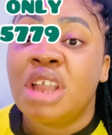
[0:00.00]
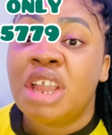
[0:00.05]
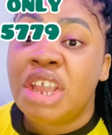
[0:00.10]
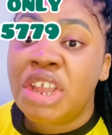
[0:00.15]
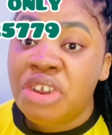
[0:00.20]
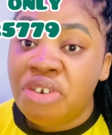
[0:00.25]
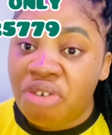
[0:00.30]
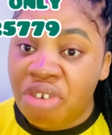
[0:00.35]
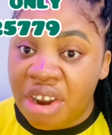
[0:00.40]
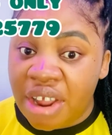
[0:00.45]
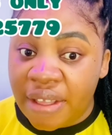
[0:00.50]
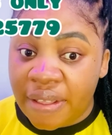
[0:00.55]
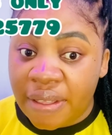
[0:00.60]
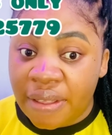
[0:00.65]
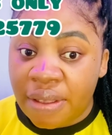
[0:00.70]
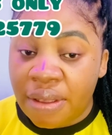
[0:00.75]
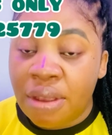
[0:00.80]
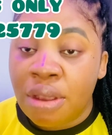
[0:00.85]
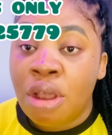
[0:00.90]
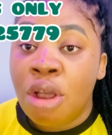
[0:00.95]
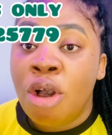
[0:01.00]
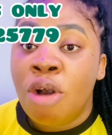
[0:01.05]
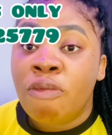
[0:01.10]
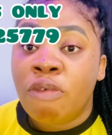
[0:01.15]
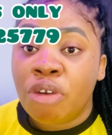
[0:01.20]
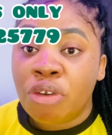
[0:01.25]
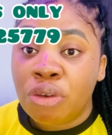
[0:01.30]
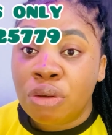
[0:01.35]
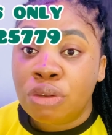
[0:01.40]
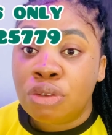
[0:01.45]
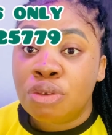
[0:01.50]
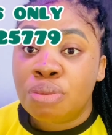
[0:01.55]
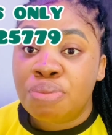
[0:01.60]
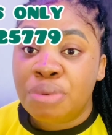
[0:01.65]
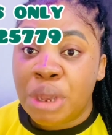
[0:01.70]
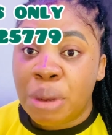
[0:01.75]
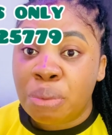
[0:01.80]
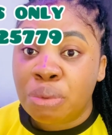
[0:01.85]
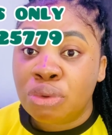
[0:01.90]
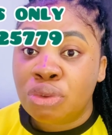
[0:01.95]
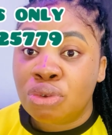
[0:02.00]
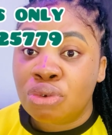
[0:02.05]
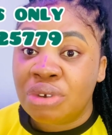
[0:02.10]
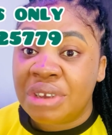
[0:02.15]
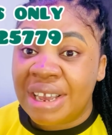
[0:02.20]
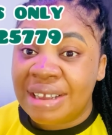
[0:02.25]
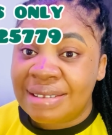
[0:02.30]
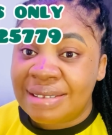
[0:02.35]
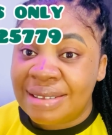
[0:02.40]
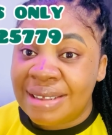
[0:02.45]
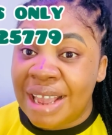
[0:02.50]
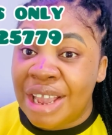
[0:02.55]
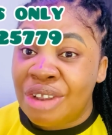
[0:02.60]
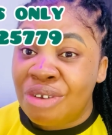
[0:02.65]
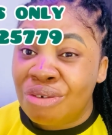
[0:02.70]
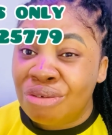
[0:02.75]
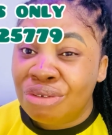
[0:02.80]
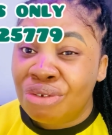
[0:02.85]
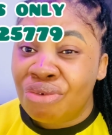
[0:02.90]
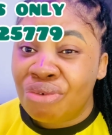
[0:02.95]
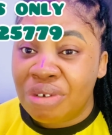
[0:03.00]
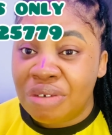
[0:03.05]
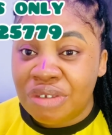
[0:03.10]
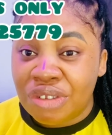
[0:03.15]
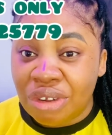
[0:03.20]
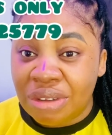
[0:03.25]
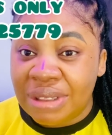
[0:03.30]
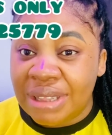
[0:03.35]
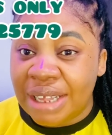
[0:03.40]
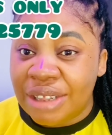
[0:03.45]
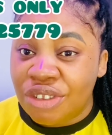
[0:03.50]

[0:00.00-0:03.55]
ingredient for you to be able to get a good result that